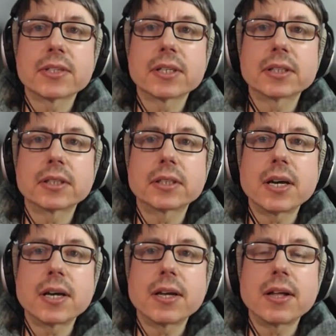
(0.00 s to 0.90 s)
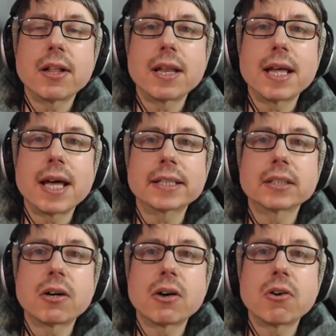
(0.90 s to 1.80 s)
is a girl
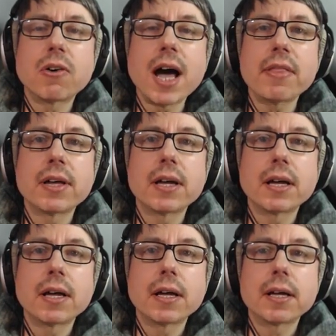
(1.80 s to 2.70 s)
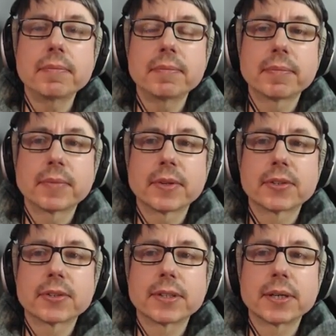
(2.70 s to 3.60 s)
like no other.
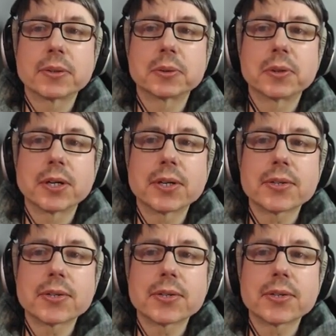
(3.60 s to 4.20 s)
So that all